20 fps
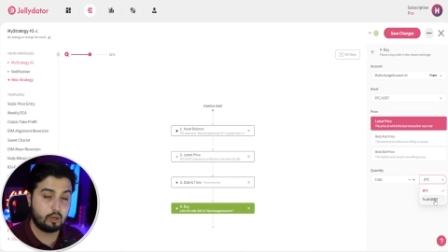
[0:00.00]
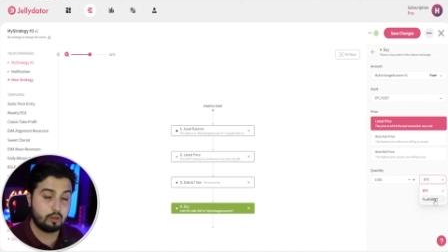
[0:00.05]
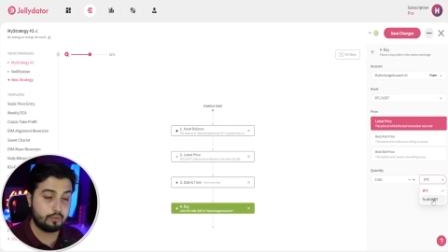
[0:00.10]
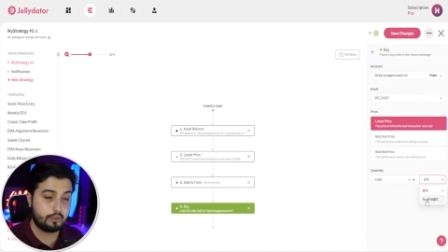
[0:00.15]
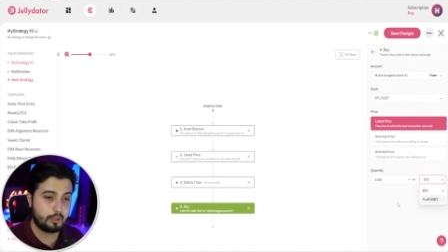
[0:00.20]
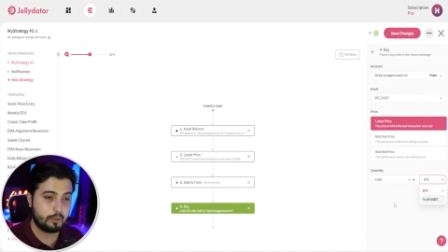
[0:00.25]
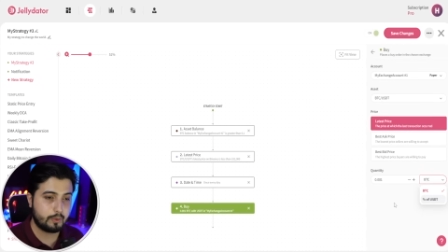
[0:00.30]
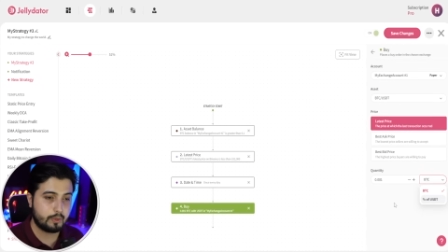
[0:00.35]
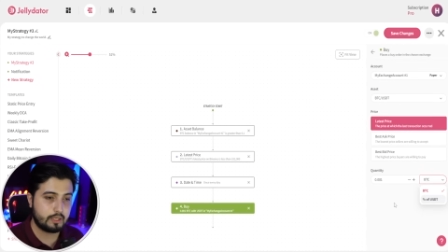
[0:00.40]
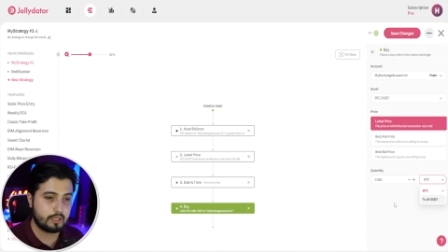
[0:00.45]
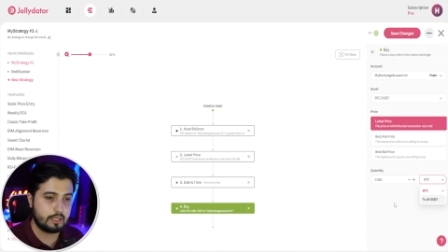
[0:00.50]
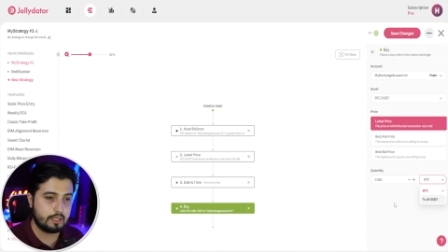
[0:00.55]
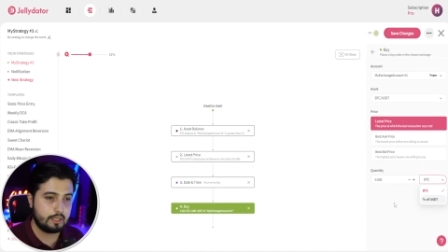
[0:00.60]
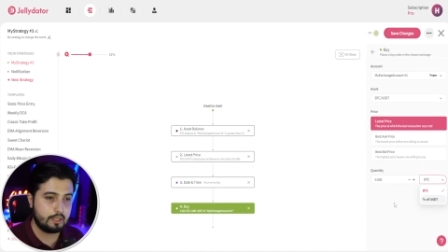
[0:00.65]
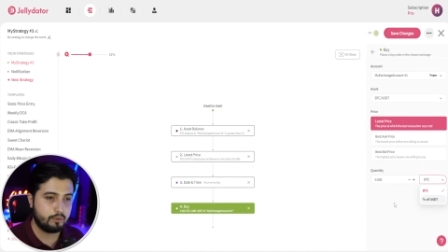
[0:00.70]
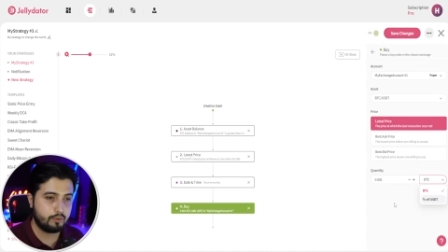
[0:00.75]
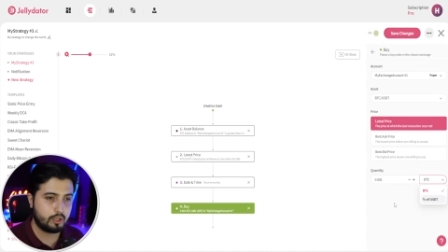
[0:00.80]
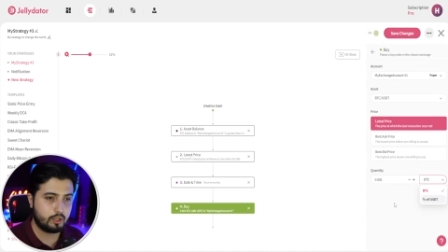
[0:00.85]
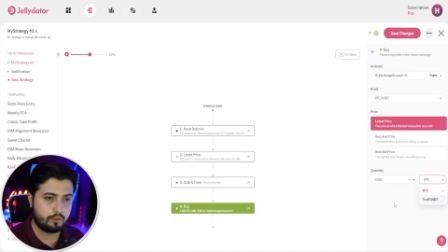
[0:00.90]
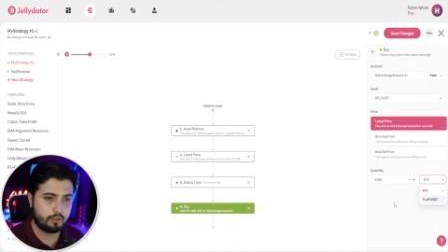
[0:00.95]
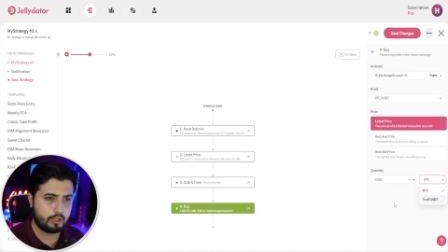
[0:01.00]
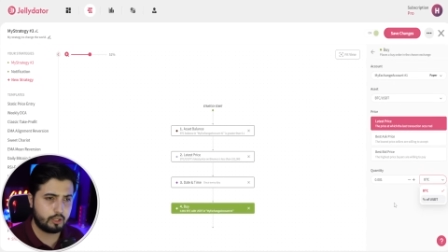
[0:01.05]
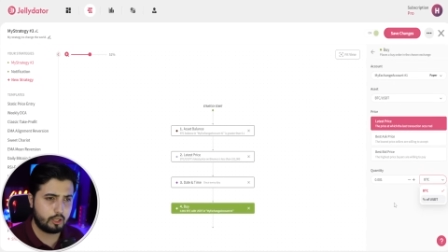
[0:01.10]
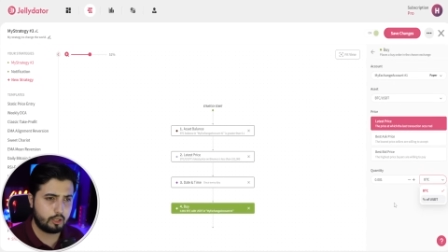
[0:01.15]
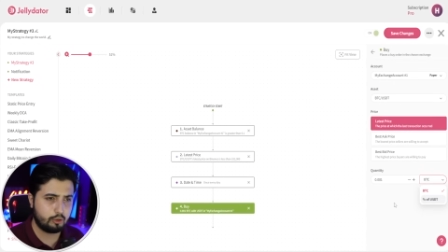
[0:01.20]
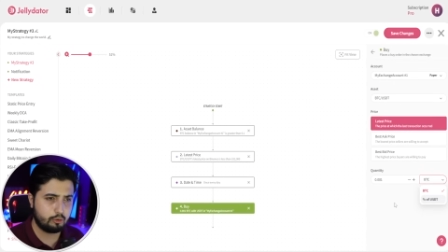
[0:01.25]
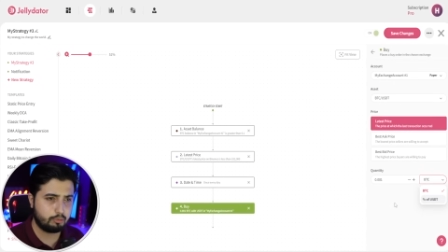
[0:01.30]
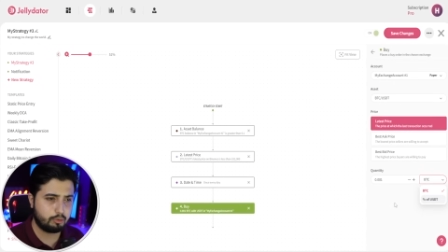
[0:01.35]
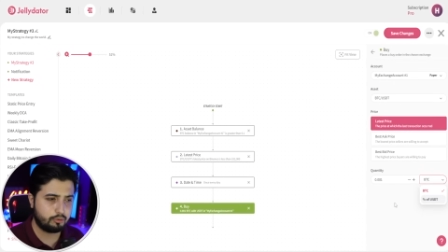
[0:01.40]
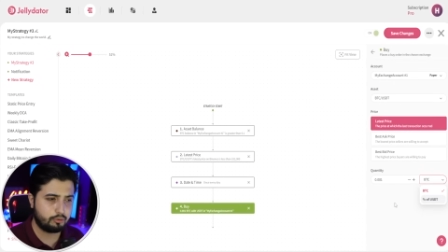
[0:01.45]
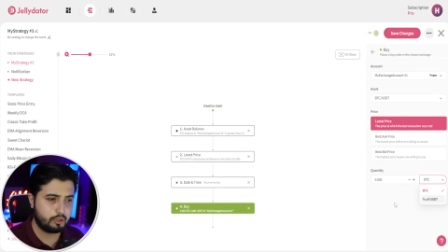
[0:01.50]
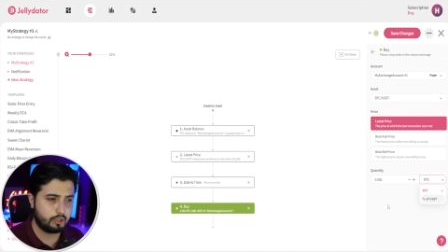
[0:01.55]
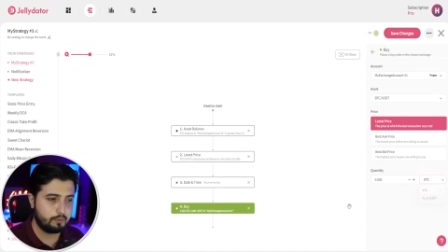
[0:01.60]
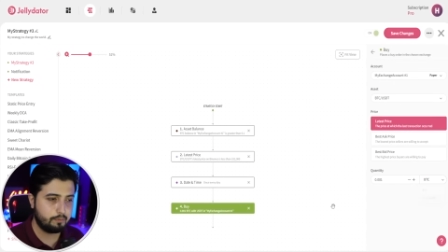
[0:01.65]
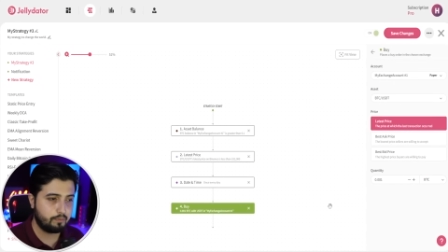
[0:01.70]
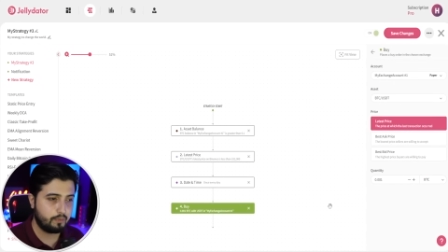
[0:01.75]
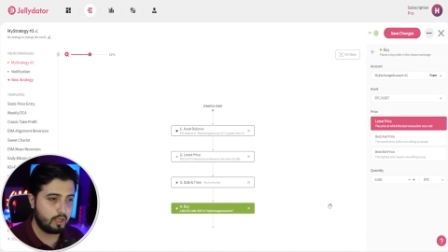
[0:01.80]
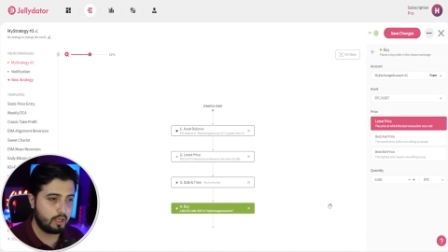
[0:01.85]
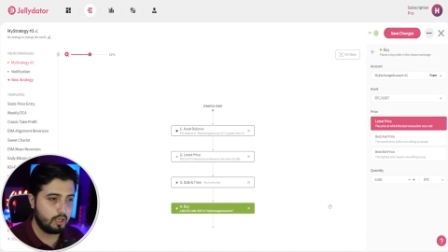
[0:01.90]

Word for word: of USD whichever that you prefer.